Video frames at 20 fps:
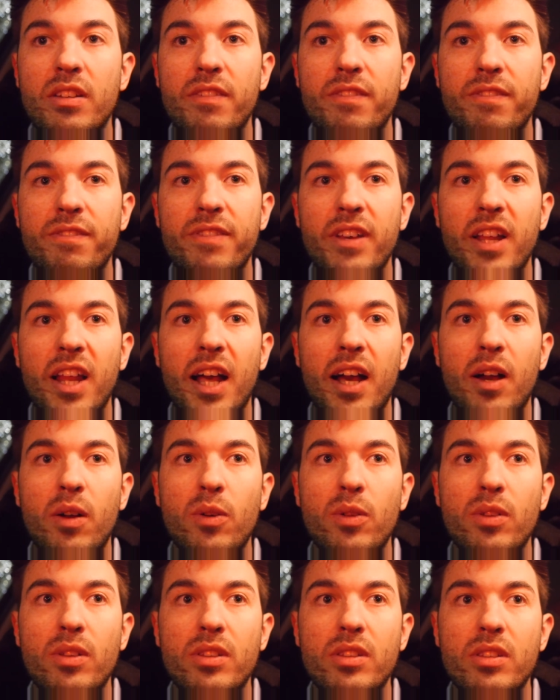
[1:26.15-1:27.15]
fill
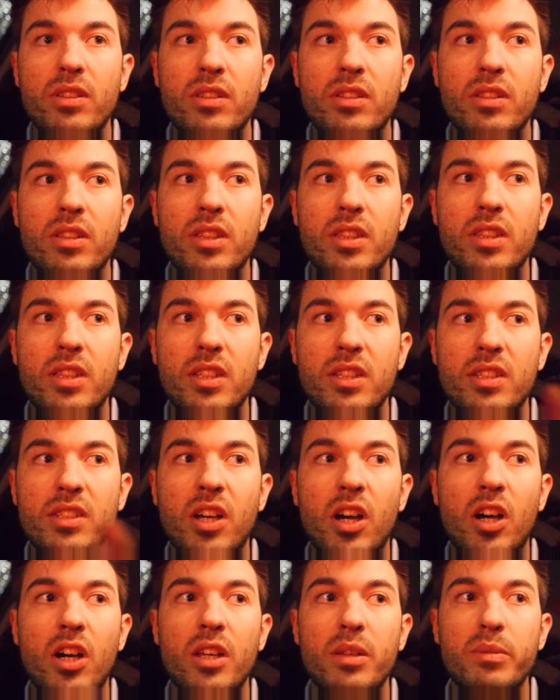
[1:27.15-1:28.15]
out the
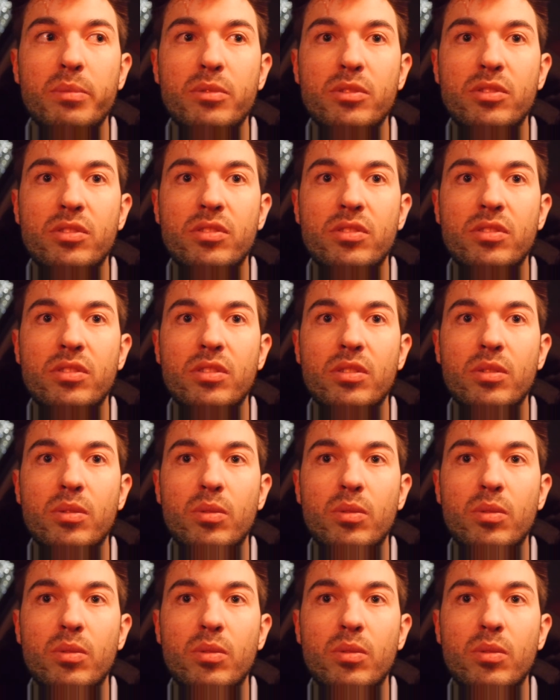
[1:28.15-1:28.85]
times